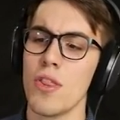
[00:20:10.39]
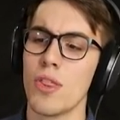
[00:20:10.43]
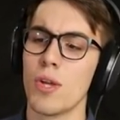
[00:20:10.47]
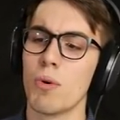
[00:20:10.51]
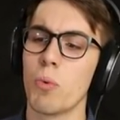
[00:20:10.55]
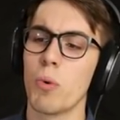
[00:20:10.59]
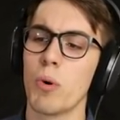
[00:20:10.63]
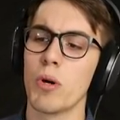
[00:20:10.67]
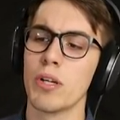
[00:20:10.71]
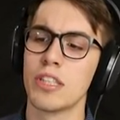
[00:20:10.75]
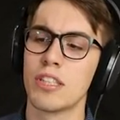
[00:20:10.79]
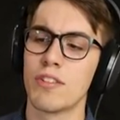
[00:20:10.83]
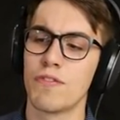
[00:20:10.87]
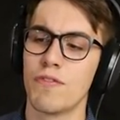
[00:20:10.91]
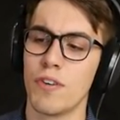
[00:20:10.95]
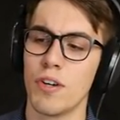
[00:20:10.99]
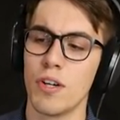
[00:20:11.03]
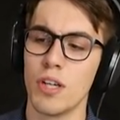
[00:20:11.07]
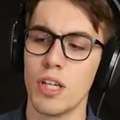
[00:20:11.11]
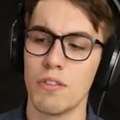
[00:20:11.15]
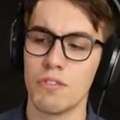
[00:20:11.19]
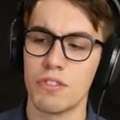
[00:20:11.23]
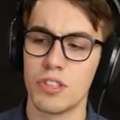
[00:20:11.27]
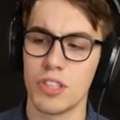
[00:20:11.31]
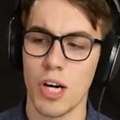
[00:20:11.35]
The world's
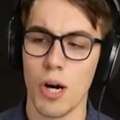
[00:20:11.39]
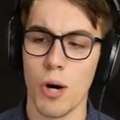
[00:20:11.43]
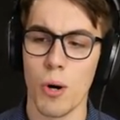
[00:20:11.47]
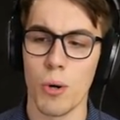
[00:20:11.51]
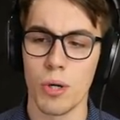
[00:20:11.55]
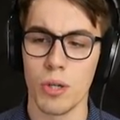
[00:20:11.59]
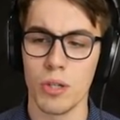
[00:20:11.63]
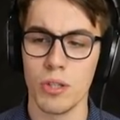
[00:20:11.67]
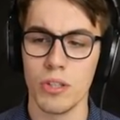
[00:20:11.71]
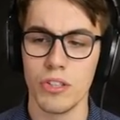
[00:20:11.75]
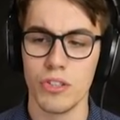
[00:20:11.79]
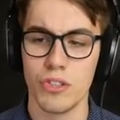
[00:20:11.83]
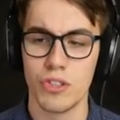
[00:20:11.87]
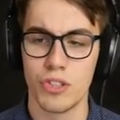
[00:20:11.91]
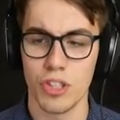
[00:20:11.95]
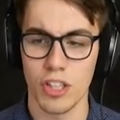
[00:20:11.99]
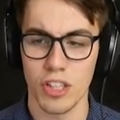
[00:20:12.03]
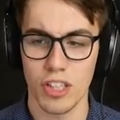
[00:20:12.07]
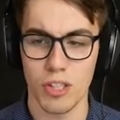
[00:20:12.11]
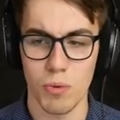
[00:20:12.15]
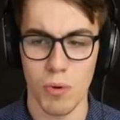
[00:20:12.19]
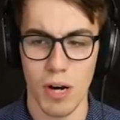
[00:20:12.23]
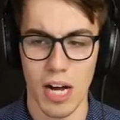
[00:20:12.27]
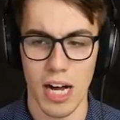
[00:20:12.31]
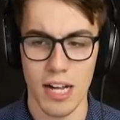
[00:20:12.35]
full of total
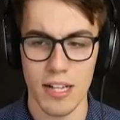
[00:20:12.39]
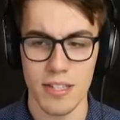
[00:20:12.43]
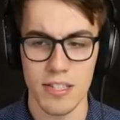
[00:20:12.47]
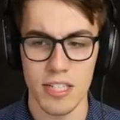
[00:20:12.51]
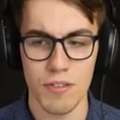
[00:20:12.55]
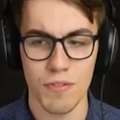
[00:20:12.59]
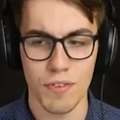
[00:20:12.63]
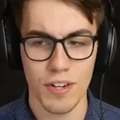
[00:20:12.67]
jerkwads.